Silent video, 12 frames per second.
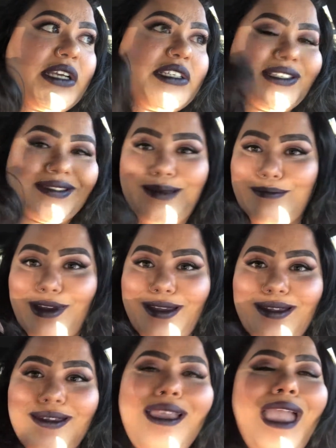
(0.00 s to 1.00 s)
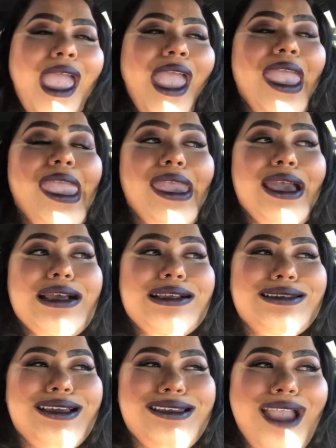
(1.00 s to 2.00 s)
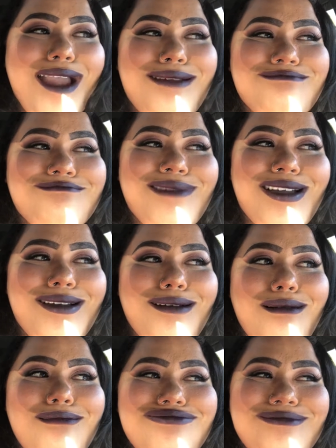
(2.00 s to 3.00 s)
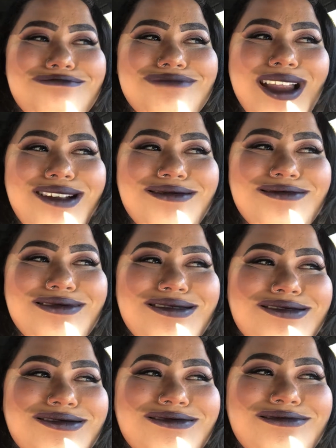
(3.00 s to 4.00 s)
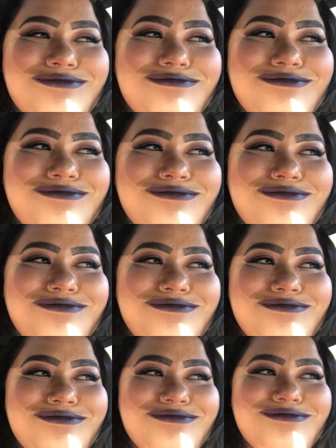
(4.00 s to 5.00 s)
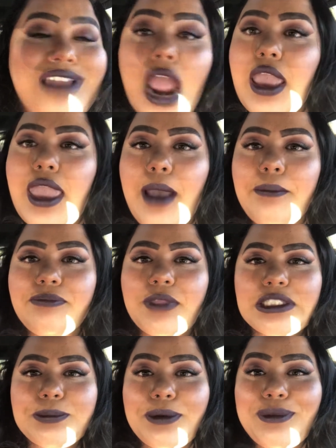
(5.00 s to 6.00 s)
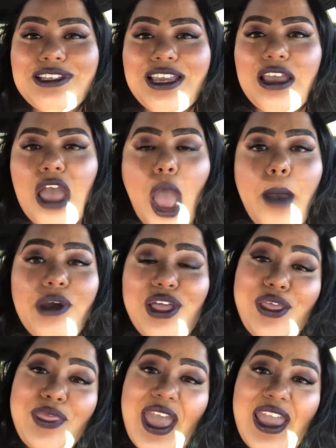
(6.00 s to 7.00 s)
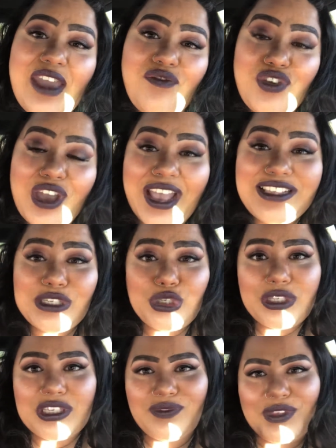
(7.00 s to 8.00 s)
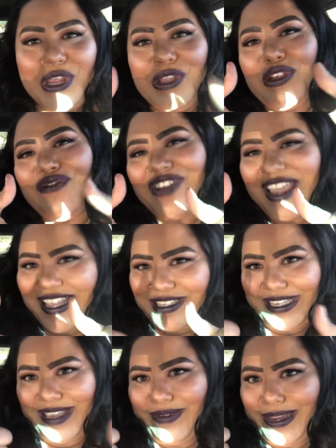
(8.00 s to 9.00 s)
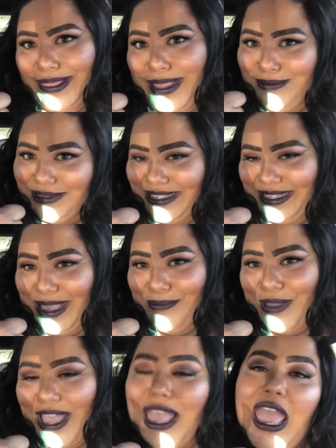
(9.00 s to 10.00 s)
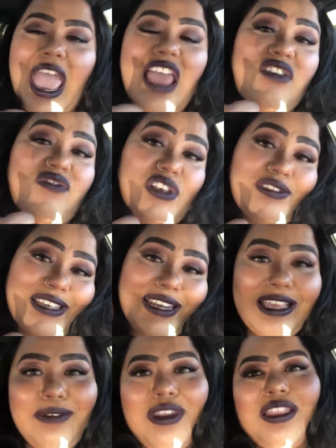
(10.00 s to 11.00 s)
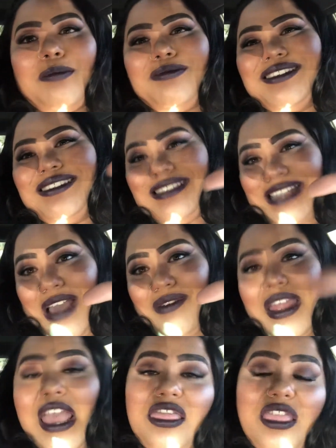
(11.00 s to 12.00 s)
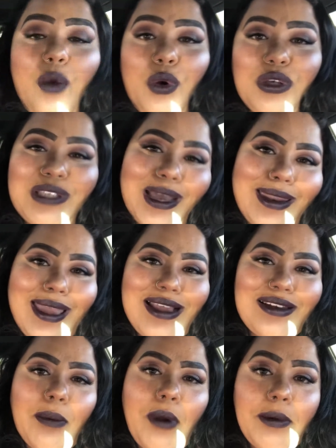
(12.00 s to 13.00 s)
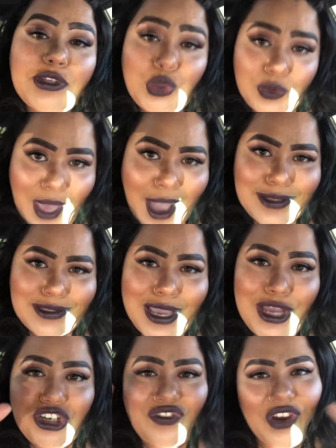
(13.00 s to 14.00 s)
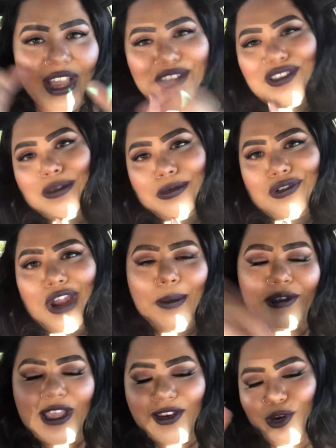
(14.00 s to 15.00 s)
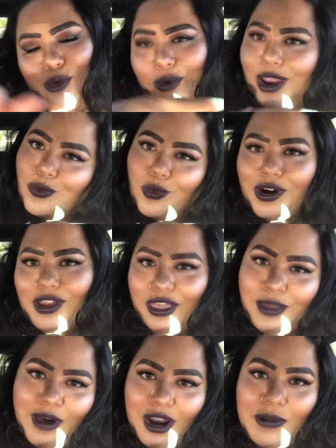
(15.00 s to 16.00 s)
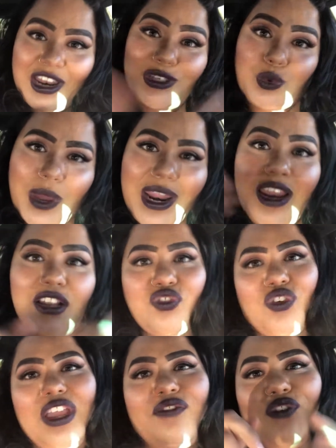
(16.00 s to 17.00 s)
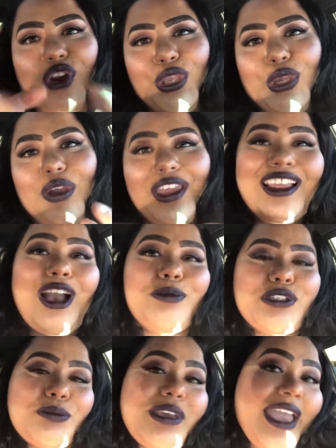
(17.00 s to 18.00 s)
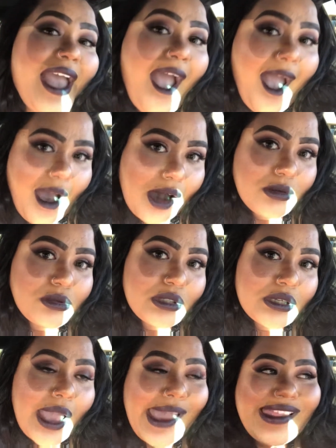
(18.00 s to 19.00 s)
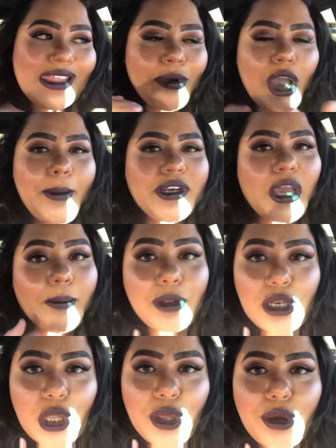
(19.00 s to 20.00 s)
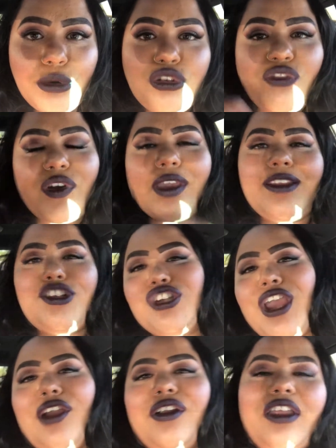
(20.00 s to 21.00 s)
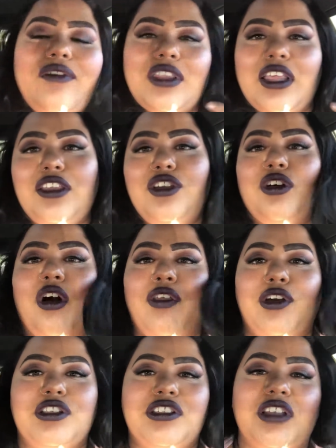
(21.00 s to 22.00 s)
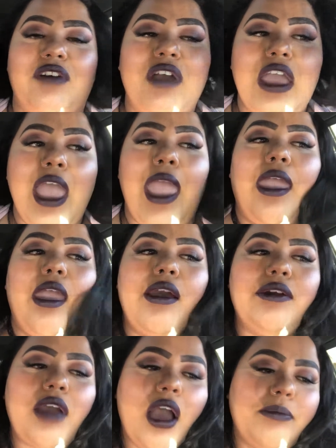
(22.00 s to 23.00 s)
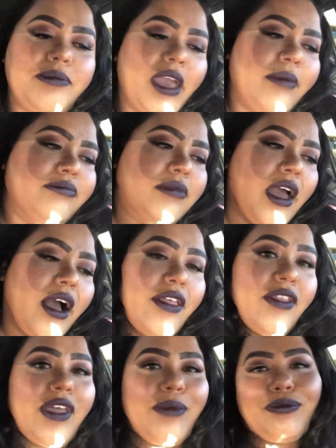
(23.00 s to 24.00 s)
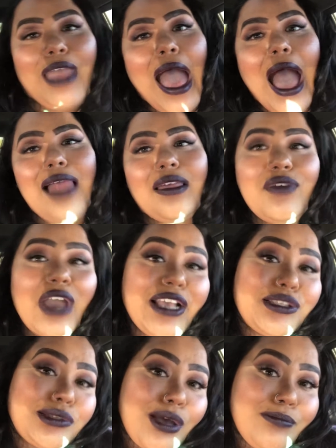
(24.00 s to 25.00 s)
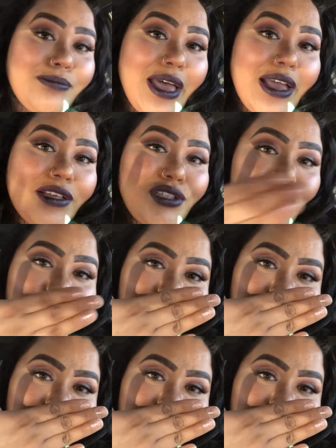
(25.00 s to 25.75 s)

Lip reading: December. And yeah, we're gonna go from there, and then yeah, that's pretty much it. But other than that, if you guys enjoyed this video, don't forget to give it a thumbs up. And if you didn't, give it a thumbs down. The world's not going to end. I promise you that. Don't forget to subscribe. It's that little red word on the bottom, and it's red, and it's free for you, and it helps me out. Leave a comment down below. Don't forget to share and everything, you know, all the good stuff. And yeah, other than that, I love you guys so much.